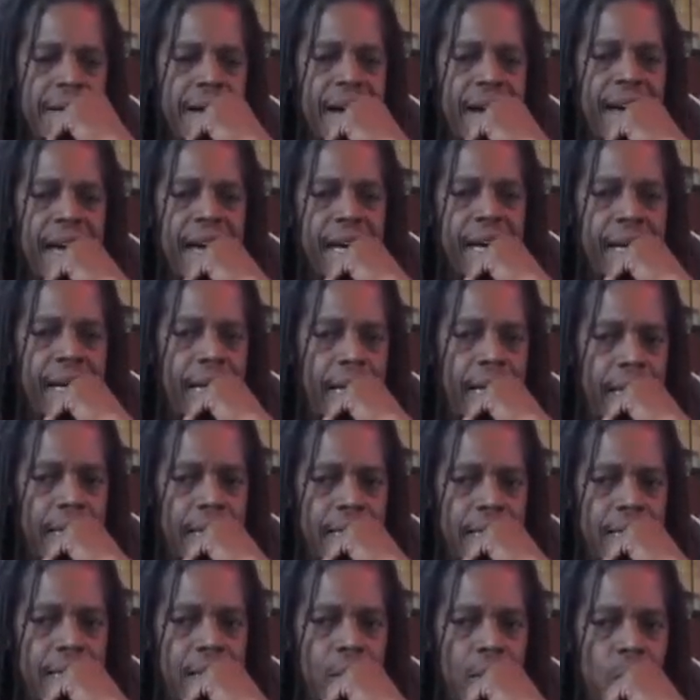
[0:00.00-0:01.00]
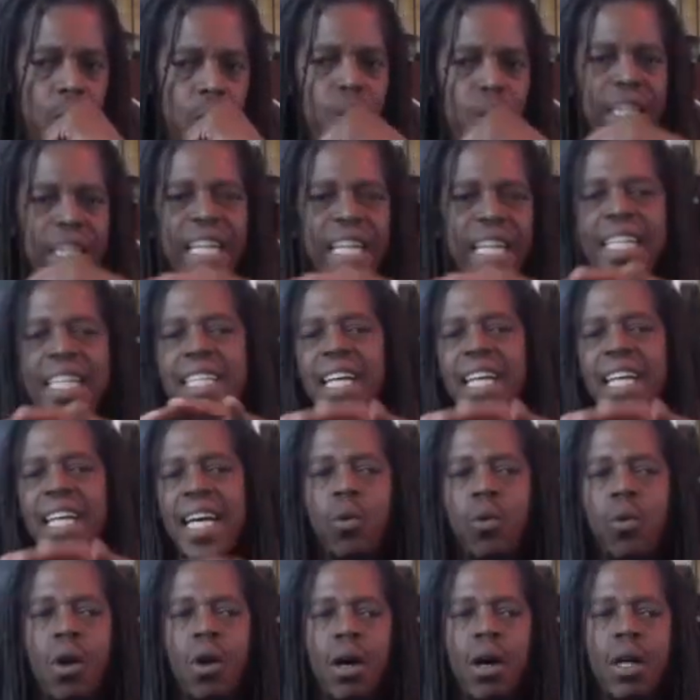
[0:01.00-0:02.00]
And what they
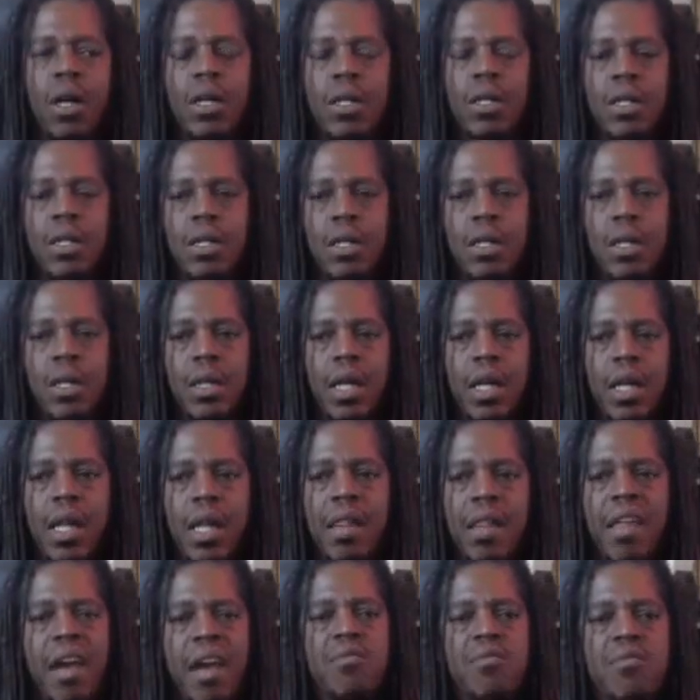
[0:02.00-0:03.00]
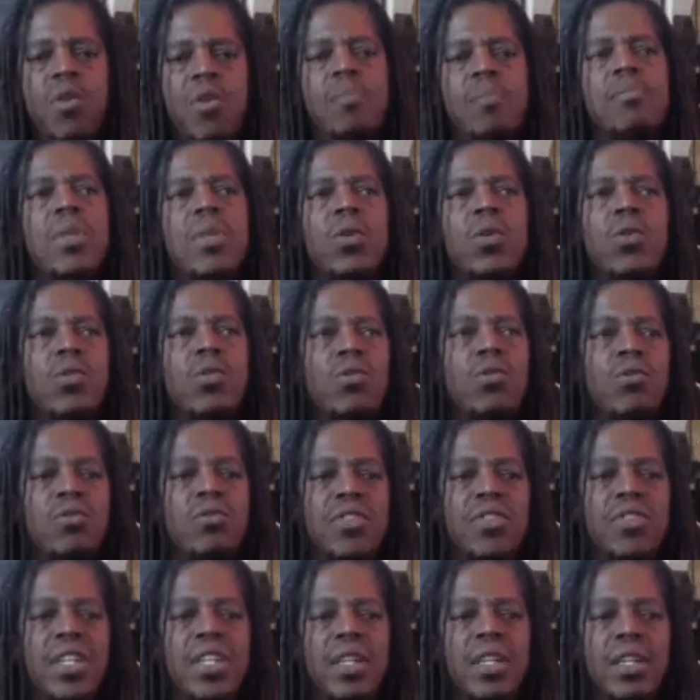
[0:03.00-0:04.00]
did was they
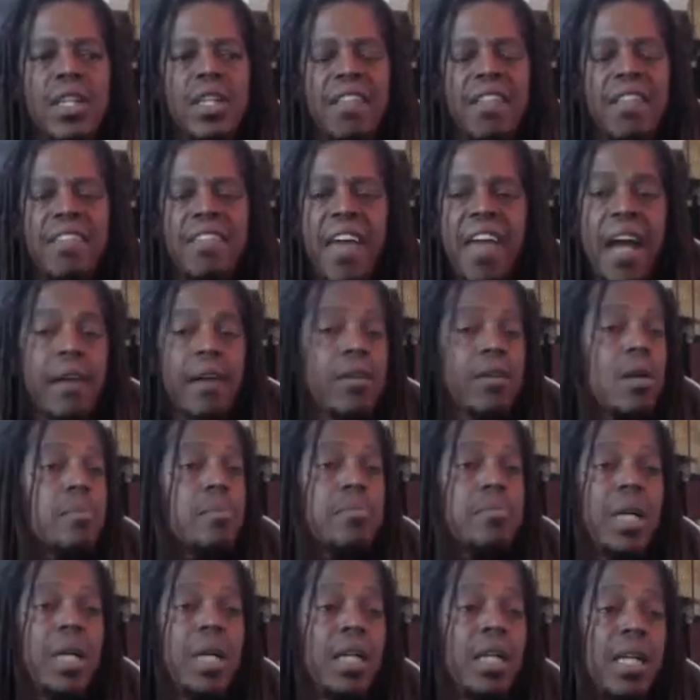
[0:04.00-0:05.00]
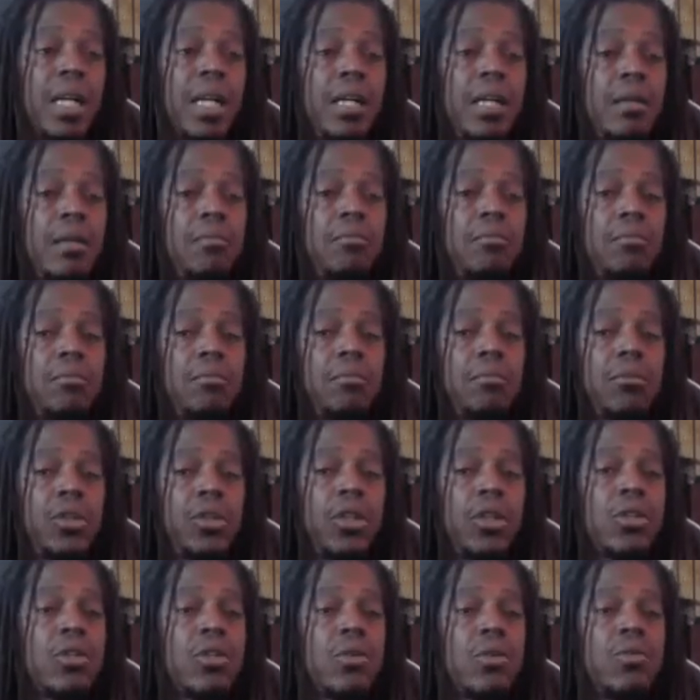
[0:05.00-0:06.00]
removed their ability
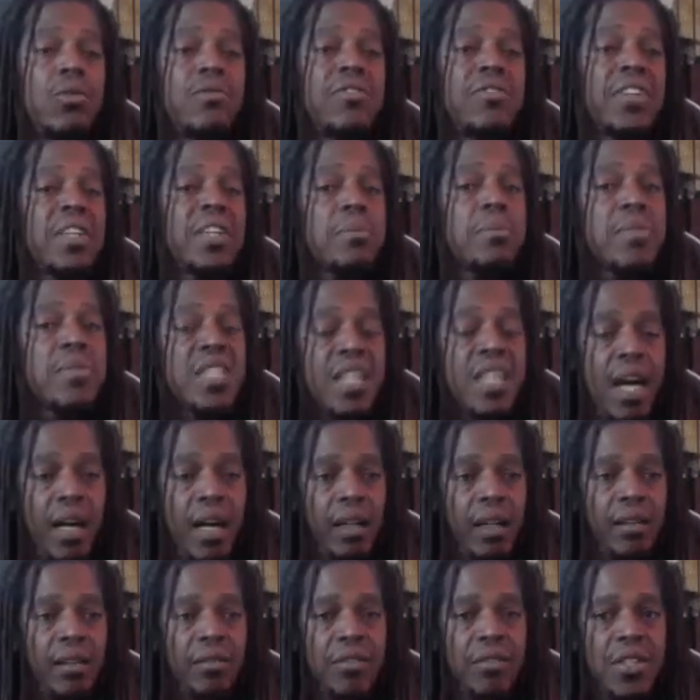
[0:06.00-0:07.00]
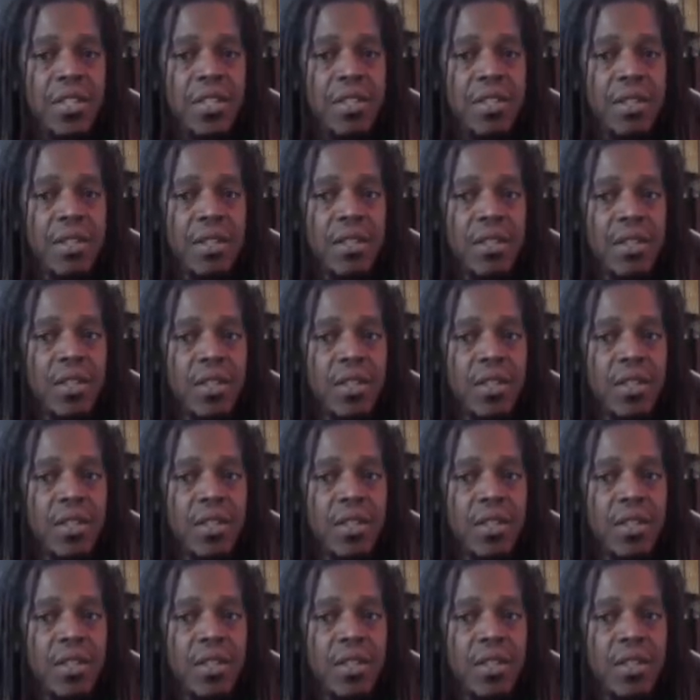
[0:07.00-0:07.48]
to do for themselves.